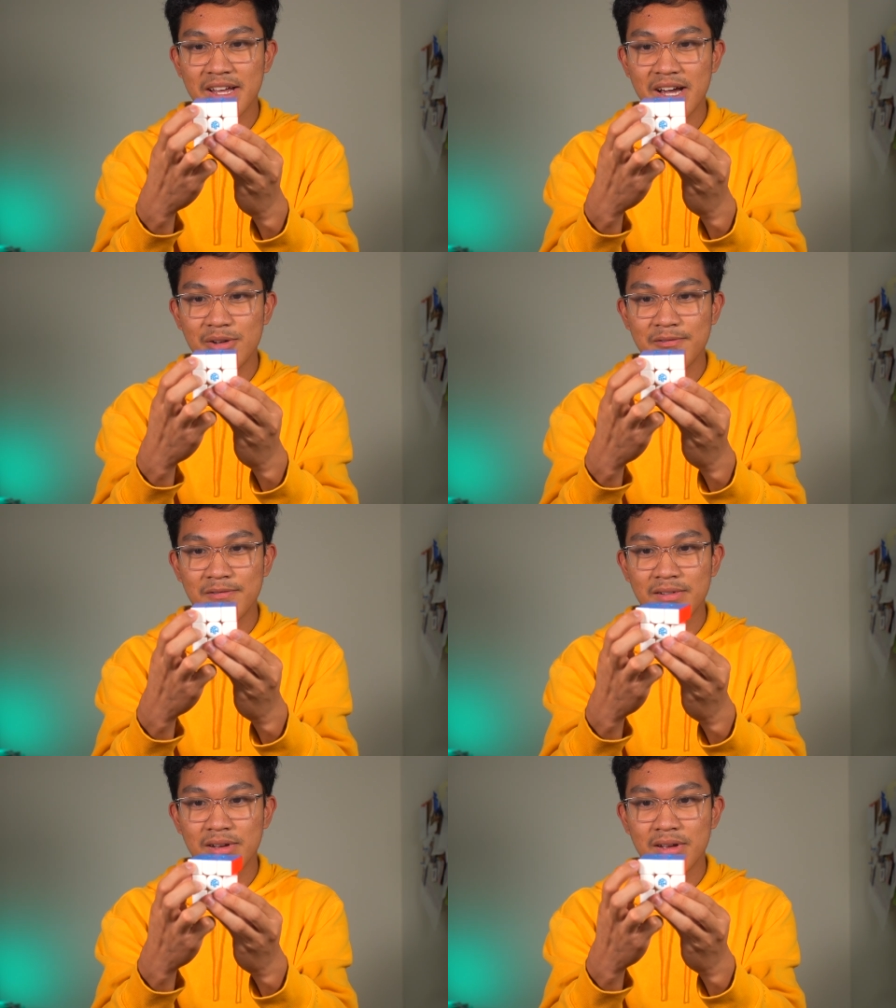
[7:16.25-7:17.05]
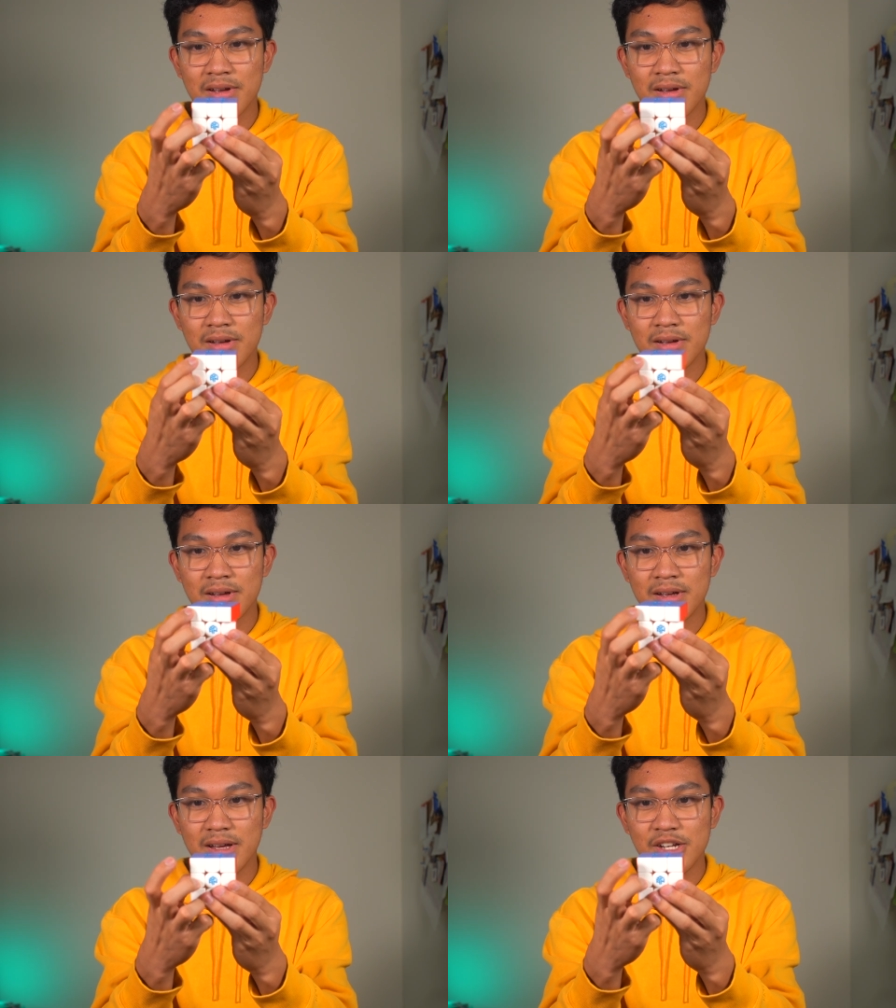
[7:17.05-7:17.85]
it kind of
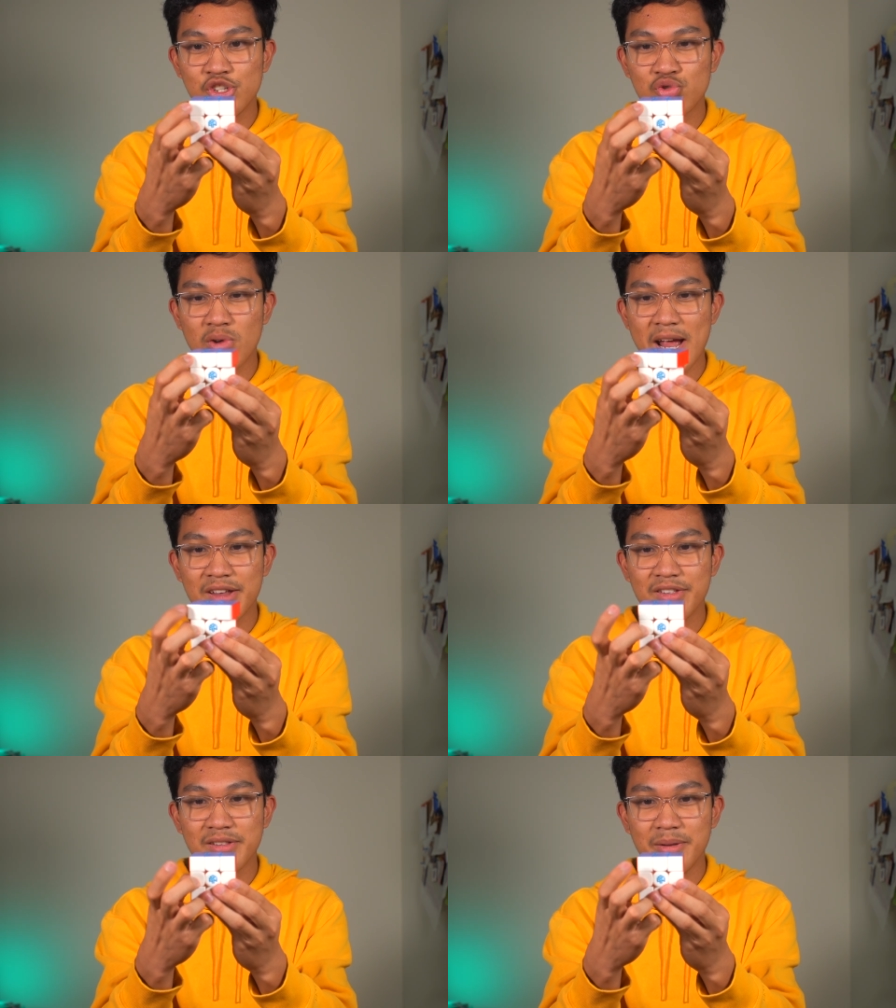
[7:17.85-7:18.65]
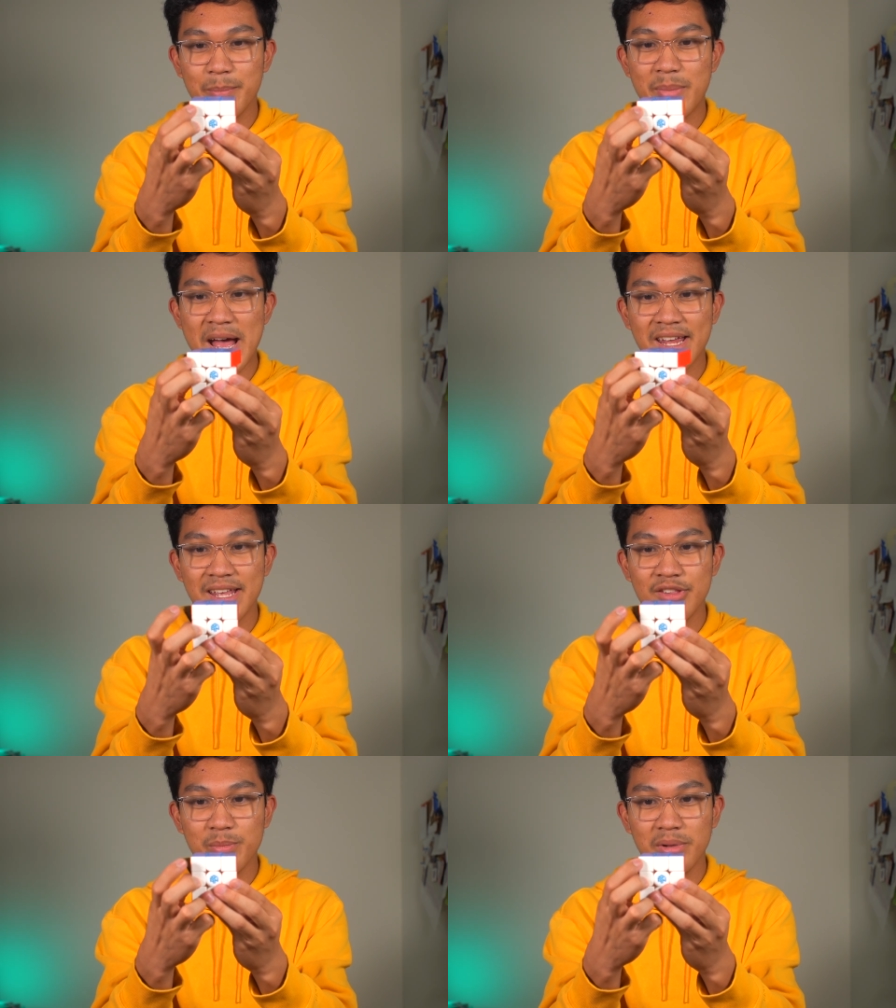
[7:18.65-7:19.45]
attracts back into